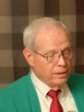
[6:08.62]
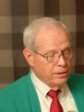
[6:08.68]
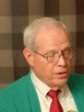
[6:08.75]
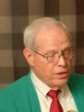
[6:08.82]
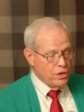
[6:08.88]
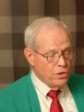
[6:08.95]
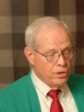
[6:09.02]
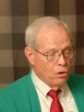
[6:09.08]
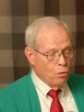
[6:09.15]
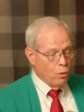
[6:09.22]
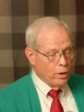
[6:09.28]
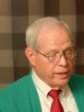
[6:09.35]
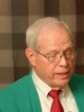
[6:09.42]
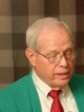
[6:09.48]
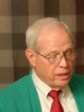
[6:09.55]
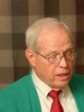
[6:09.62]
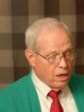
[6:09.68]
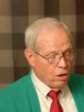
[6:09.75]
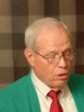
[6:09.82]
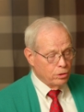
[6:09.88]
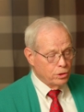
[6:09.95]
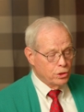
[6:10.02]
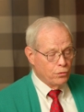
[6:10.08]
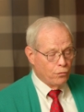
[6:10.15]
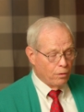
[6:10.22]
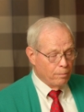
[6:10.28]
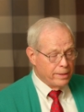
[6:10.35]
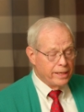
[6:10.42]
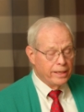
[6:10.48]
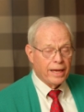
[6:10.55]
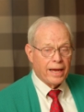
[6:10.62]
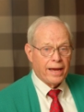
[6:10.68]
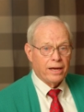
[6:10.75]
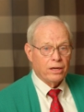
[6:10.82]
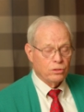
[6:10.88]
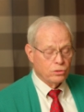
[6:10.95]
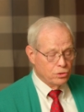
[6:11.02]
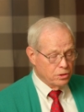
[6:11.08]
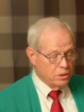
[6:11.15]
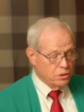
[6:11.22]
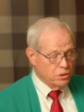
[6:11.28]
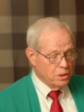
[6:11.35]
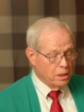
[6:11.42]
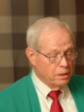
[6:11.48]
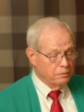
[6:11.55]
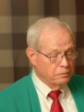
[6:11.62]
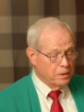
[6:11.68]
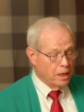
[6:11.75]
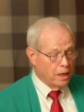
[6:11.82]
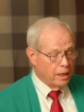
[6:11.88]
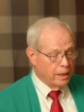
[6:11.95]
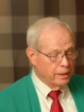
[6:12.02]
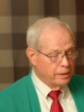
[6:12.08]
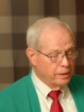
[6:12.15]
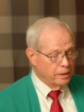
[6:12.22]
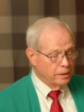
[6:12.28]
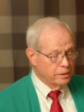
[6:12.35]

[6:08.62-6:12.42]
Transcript: Do you know what it cost for me to house the Son of God?